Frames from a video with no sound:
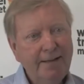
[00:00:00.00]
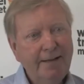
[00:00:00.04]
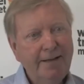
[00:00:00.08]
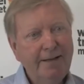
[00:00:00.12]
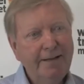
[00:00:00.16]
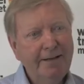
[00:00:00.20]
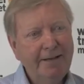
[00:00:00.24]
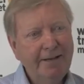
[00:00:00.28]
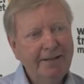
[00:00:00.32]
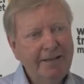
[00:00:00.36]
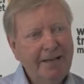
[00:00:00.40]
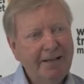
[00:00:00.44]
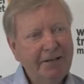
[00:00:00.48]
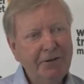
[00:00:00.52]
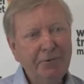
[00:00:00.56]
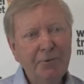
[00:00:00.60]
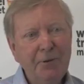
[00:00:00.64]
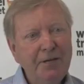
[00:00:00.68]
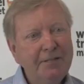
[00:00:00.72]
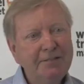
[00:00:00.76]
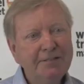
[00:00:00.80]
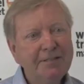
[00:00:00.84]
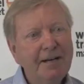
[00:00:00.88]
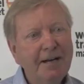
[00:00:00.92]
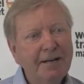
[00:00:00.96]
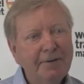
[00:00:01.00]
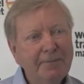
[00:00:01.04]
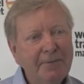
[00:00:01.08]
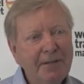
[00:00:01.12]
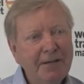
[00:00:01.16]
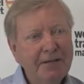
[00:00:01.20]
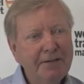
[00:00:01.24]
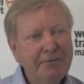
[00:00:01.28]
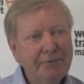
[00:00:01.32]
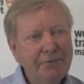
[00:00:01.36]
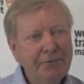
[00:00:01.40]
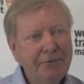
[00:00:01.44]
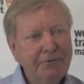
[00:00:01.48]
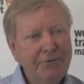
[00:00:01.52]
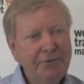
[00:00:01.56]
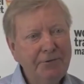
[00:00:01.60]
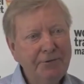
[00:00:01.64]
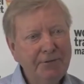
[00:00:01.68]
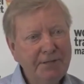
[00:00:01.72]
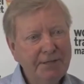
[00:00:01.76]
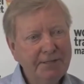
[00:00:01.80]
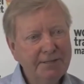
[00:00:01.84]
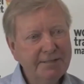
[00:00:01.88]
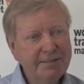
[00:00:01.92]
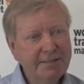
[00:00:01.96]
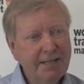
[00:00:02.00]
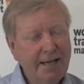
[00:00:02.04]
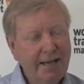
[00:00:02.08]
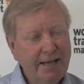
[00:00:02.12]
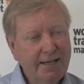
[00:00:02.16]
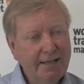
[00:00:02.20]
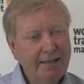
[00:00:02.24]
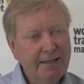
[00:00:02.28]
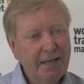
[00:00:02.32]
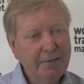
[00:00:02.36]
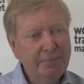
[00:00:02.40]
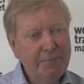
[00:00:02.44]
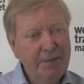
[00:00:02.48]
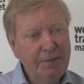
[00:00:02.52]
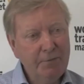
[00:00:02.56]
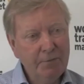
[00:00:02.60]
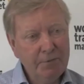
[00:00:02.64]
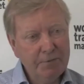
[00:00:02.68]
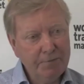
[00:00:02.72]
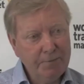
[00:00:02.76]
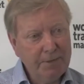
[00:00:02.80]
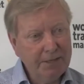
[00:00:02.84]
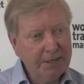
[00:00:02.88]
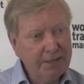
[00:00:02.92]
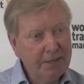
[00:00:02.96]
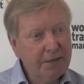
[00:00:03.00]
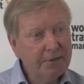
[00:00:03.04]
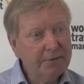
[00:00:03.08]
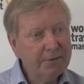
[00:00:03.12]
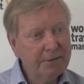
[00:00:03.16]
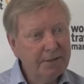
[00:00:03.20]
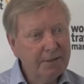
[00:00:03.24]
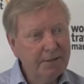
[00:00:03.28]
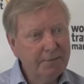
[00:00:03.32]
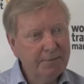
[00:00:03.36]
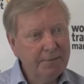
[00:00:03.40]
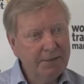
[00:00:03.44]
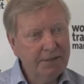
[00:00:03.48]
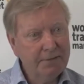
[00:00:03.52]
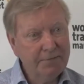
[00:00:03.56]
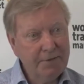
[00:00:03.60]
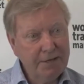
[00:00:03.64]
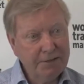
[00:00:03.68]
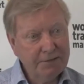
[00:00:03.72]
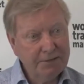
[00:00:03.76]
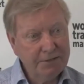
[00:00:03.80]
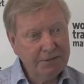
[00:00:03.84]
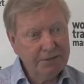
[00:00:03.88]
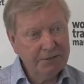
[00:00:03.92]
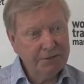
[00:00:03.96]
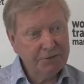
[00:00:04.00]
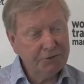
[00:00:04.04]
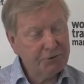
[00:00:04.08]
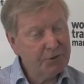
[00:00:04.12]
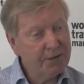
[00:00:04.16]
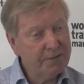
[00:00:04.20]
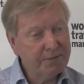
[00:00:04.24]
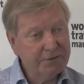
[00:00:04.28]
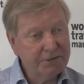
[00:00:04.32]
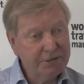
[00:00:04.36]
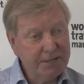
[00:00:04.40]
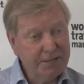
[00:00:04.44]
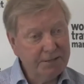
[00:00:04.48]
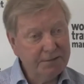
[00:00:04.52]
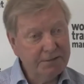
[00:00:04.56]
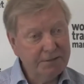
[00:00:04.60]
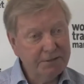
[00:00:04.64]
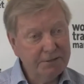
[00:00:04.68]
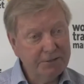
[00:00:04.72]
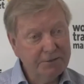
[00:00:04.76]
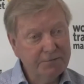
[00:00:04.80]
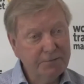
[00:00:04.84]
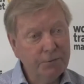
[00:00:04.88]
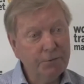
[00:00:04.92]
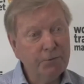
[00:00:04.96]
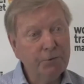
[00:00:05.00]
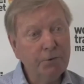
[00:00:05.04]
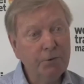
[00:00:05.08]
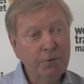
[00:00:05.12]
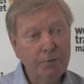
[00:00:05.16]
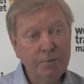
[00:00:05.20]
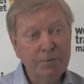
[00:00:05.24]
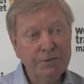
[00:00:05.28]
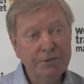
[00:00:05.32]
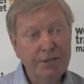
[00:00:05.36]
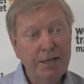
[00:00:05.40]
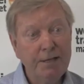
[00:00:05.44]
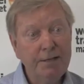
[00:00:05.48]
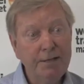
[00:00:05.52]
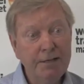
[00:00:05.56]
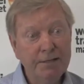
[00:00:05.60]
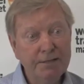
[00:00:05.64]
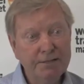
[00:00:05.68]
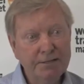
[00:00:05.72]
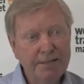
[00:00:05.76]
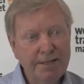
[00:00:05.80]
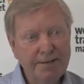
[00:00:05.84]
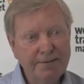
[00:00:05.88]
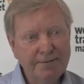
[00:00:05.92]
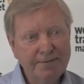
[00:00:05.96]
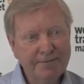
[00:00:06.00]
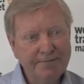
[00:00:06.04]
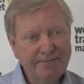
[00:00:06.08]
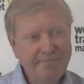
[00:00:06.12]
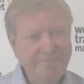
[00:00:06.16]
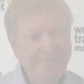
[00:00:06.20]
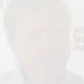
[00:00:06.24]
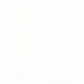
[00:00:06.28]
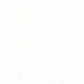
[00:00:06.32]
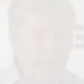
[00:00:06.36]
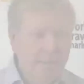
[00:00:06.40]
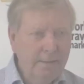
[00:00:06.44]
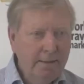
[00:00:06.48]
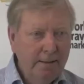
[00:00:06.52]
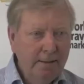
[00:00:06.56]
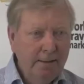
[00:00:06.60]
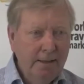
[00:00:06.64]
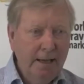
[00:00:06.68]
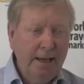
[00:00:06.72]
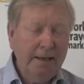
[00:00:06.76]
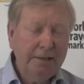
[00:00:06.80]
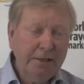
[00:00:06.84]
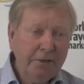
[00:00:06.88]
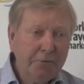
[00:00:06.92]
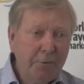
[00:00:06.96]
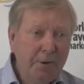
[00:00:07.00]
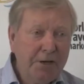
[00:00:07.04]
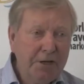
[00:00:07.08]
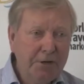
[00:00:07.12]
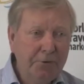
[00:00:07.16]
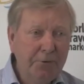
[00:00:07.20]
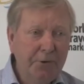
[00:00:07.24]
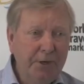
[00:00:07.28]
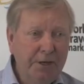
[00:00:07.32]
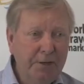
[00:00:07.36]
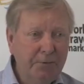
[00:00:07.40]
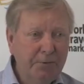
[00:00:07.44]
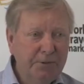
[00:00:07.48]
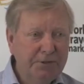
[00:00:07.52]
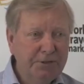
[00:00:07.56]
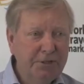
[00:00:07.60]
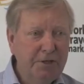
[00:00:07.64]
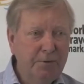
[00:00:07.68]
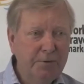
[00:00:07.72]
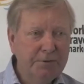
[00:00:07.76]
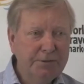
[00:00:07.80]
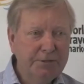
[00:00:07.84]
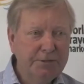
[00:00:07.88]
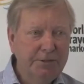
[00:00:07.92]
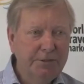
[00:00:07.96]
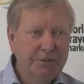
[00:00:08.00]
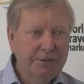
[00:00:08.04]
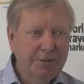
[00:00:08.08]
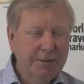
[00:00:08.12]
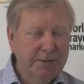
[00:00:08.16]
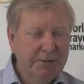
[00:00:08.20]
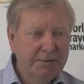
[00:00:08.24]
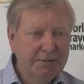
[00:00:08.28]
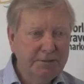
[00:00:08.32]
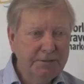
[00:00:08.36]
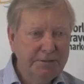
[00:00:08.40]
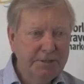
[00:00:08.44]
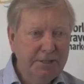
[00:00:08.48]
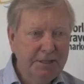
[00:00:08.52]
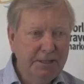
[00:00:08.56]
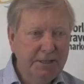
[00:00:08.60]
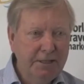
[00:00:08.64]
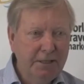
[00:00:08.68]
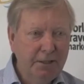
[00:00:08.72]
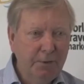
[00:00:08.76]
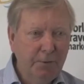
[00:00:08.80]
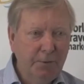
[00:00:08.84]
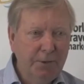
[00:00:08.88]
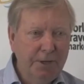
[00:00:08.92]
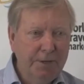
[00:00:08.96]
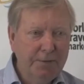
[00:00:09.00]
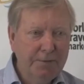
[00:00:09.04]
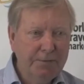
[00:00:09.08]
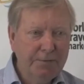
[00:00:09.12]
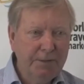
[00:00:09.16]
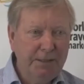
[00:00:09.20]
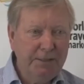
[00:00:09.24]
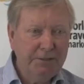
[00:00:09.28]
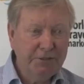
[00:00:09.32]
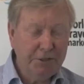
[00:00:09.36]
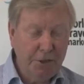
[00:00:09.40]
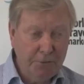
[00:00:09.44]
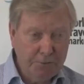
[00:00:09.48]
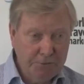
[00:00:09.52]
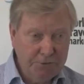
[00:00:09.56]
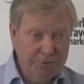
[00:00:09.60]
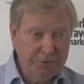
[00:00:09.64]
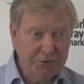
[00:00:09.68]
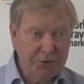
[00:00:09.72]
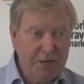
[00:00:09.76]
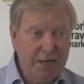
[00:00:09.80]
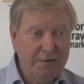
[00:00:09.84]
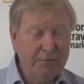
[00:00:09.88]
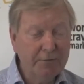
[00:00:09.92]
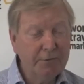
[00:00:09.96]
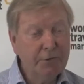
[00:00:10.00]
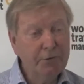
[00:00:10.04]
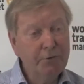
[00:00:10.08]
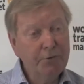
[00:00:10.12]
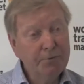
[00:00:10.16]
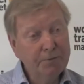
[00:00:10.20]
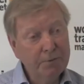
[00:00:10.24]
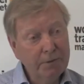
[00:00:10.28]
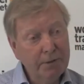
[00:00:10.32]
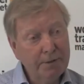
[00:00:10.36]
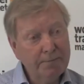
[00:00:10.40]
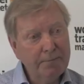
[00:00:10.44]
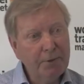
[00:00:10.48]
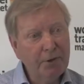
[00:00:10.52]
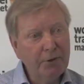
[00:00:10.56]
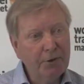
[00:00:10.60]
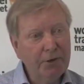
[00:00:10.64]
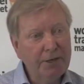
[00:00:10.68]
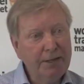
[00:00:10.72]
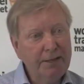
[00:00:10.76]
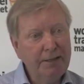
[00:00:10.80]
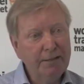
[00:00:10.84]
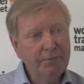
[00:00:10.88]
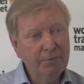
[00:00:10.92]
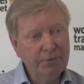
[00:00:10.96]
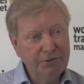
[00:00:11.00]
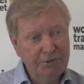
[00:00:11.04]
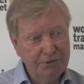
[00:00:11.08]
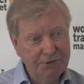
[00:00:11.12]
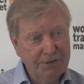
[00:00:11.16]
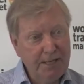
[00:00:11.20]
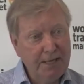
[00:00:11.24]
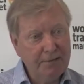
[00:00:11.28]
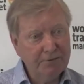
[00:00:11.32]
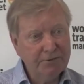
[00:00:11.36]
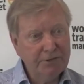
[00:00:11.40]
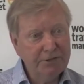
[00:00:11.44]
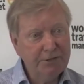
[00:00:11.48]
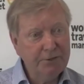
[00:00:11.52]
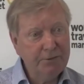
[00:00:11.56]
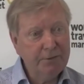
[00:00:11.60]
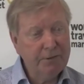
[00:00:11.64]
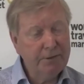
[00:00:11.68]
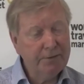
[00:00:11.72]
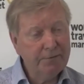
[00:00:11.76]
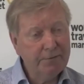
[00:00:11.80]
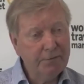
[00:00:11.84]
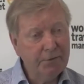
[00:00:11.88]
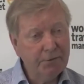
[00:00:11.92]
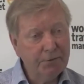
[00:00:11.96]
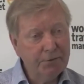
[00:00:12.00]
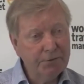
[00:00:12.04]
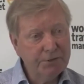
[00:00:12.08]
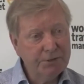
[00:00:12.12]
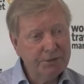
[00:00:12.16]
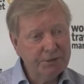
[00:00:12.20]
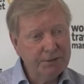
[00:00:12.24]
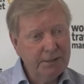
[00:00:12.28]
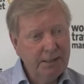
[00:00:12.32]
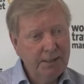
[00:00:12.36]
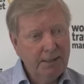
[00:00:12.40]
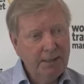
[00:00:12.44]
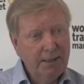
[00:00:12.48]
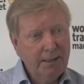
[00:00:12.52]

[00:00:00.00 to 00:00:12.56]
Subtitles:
And had a great time there for a few years, and I've been with my current company, Advantage Travel Centres, for almost 8 years now. I had a great career with Thomas Cook and with the Thompson Travel Group, Lumpoly, which is now TUI, of course.